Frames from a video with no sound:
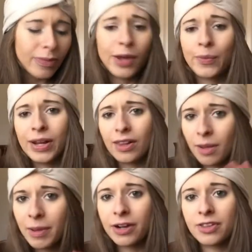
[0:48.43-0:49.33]
it went a
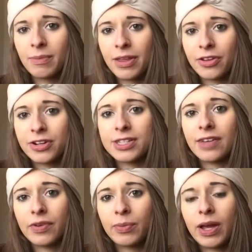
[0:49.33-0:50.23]
lot better than my
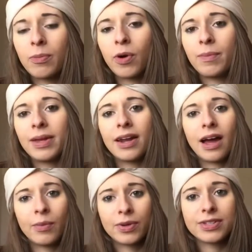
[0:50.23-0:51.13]
37 week appointment,
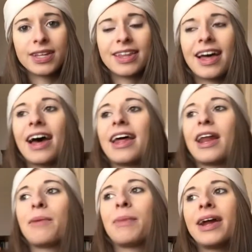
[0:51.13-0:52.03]
I will say that, and
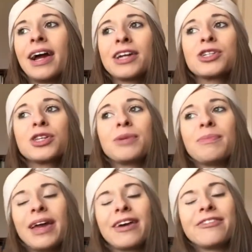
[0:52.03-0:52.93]
I might actually
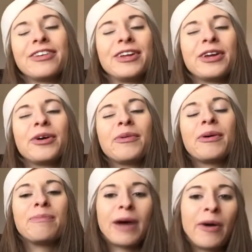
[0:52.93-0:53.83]
make a video
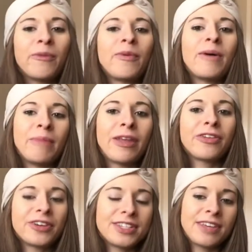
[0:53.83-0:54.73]
about what my
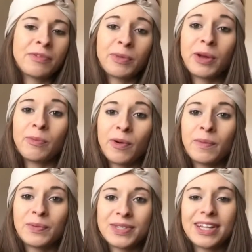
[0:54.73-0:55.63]
37 week
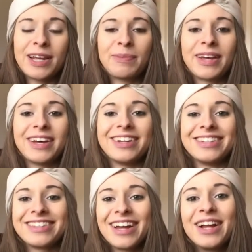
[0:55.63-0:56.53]
appointment was like,
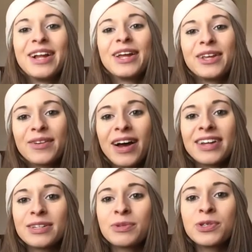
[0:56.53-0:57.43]
because you
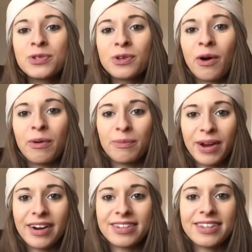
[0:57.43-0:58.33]
guys, it was so
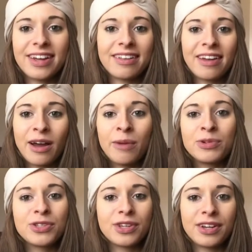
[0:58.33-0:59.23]
embarrassing. Like, I'm
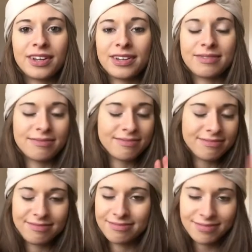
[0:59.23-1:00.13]
just gonna,
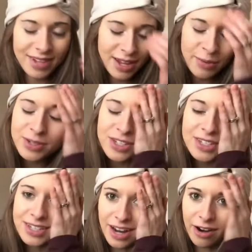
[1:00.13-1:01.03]
it was
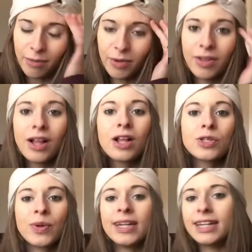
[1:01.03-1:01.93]
just terrible.
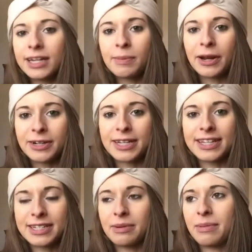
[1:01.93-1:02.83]
So I needed a better
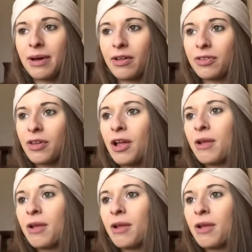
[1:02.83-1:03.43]
taste in my mouth